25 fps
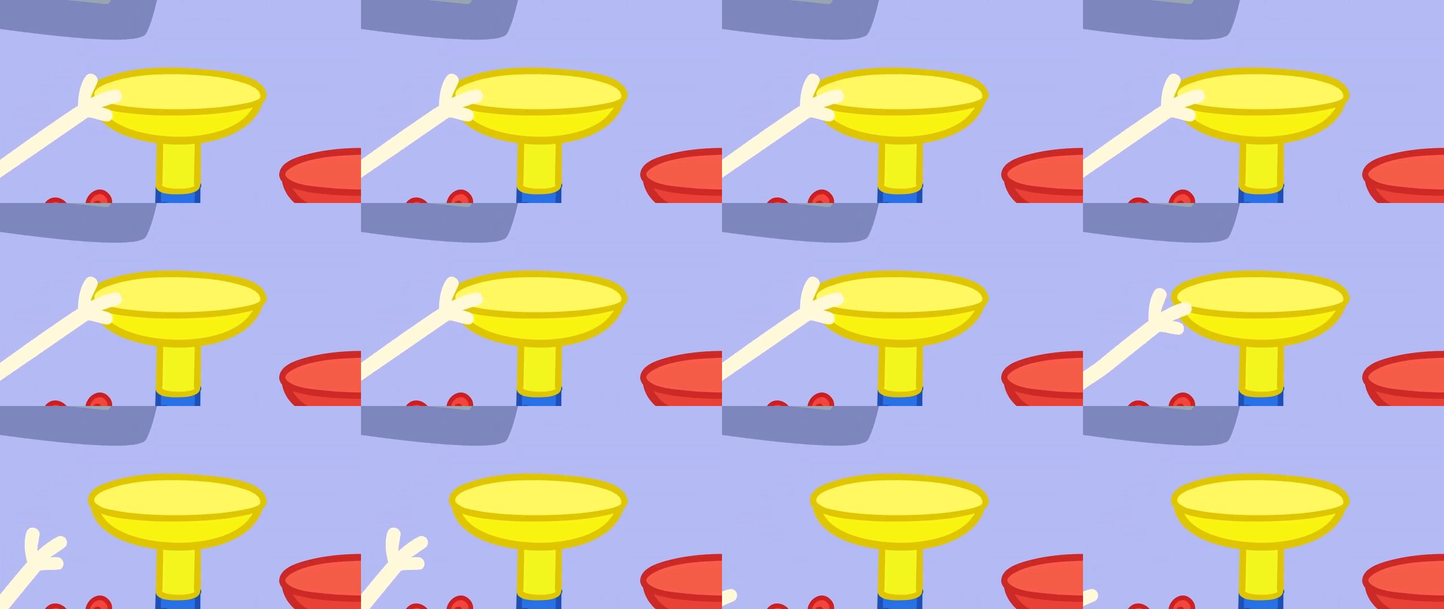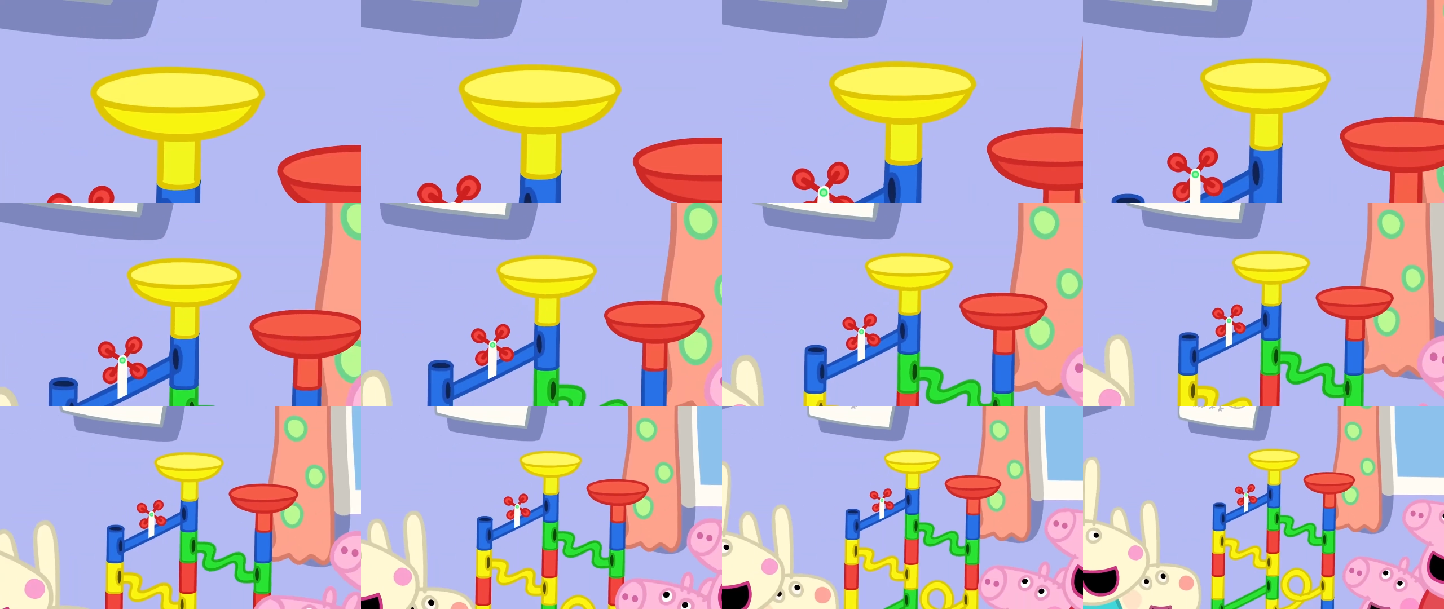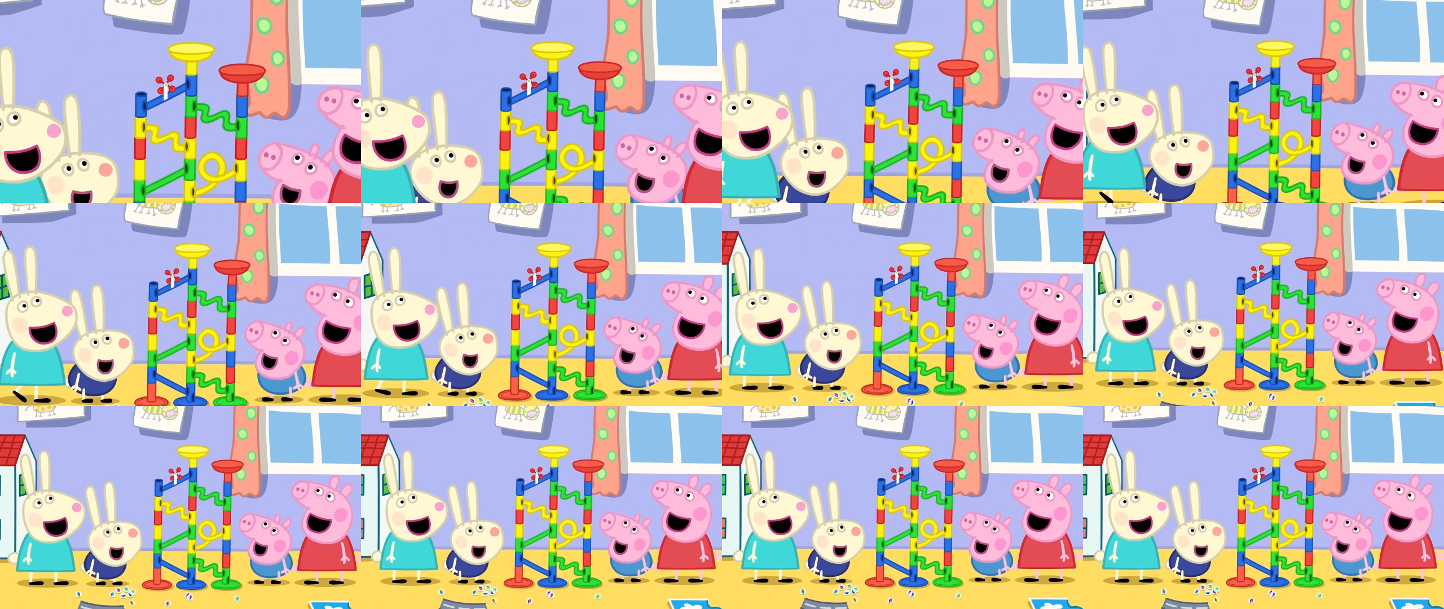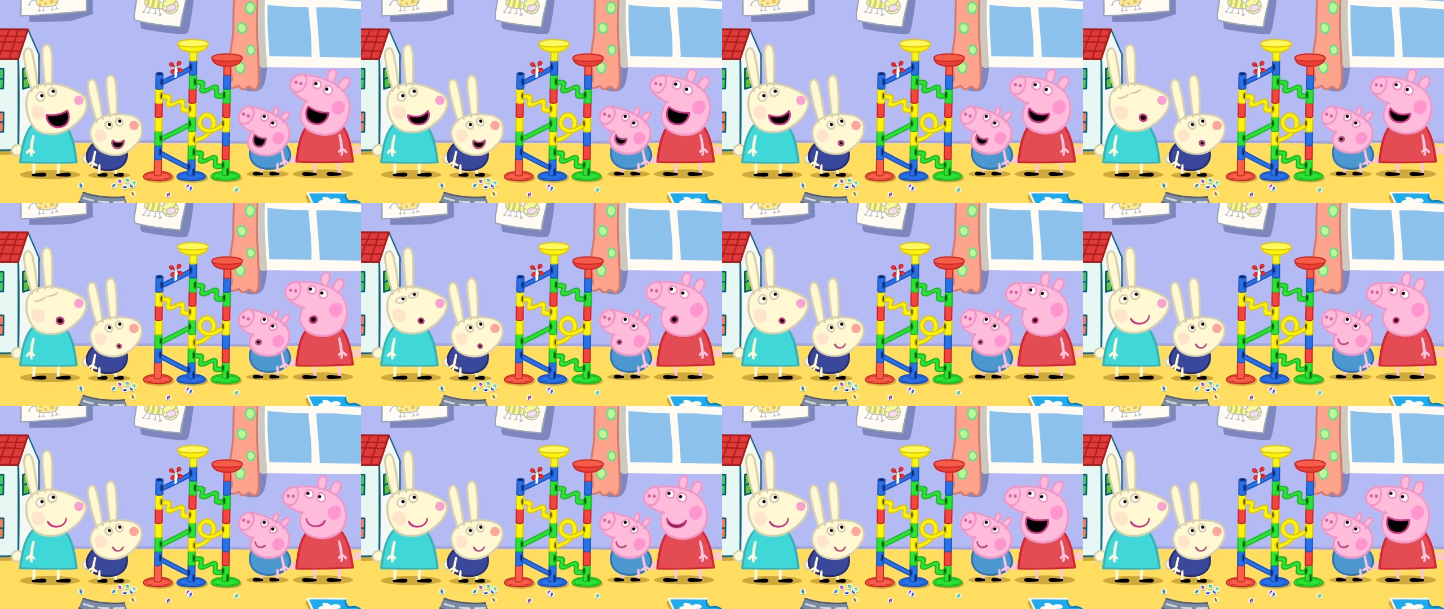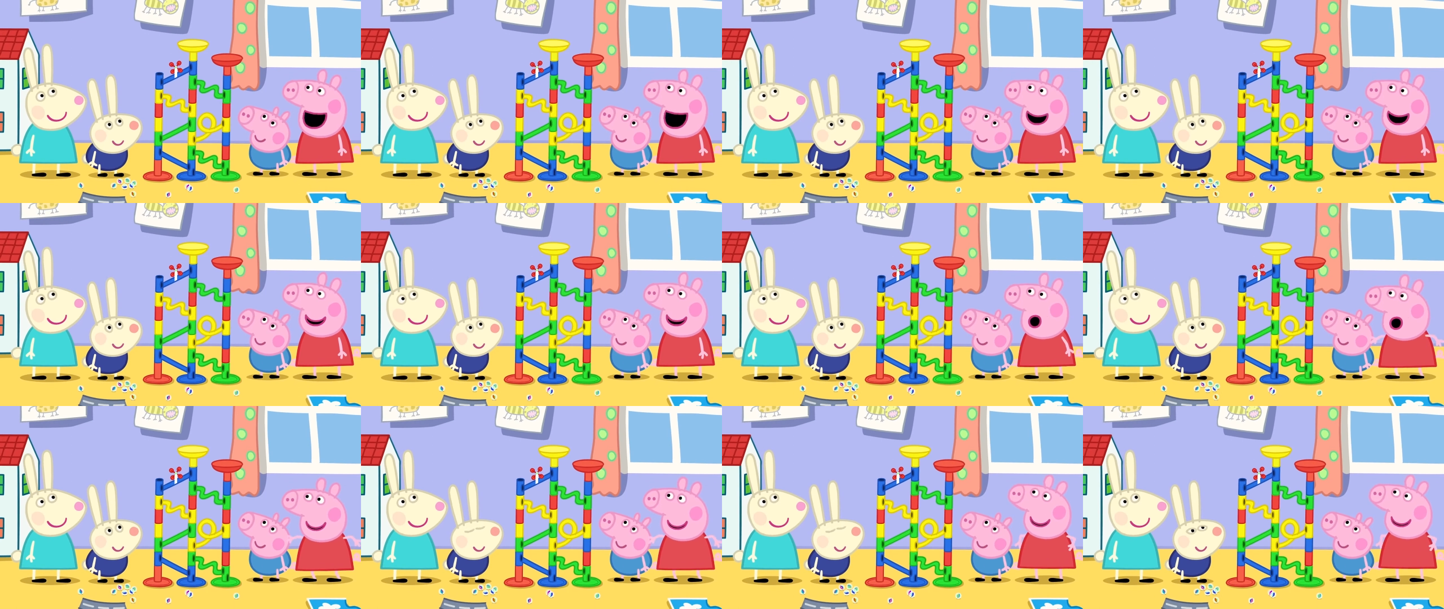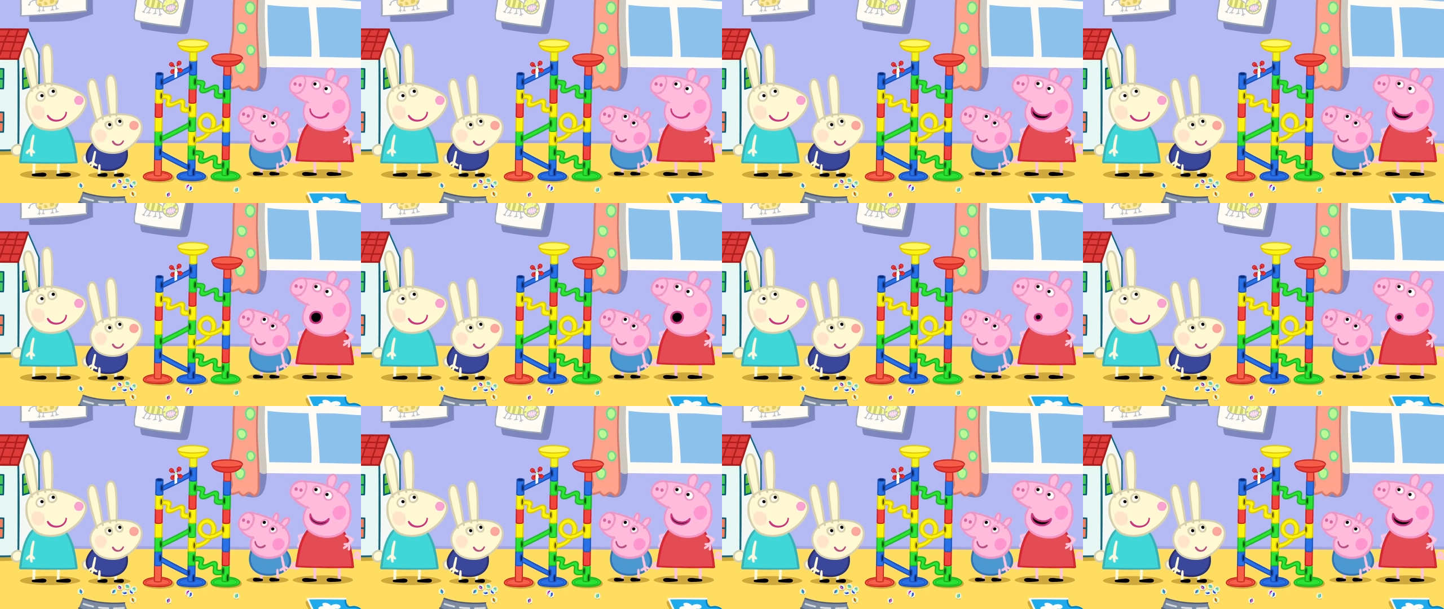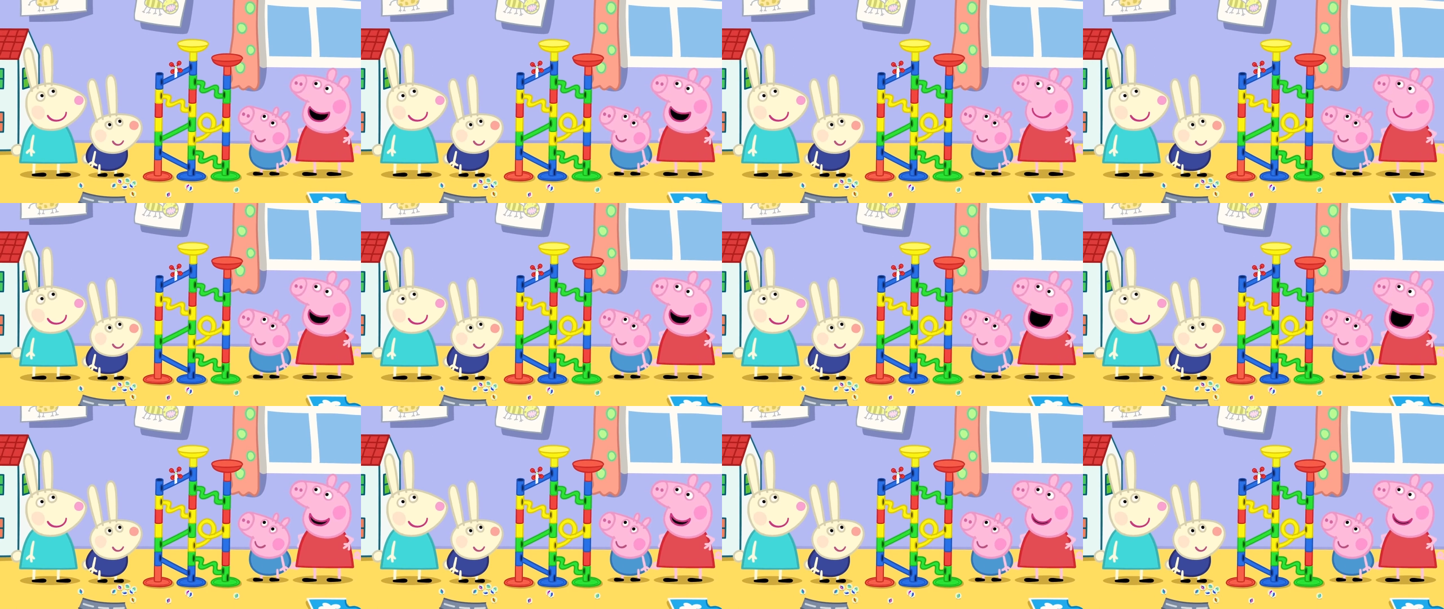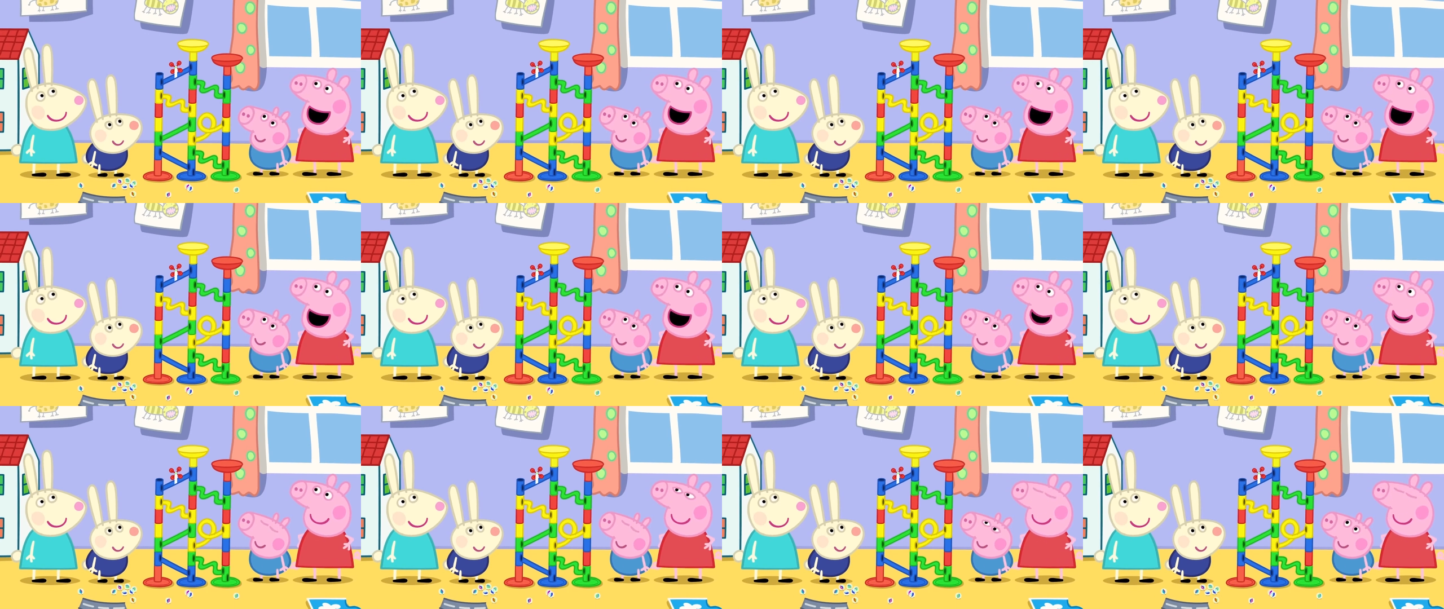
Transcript: (no speaker visible)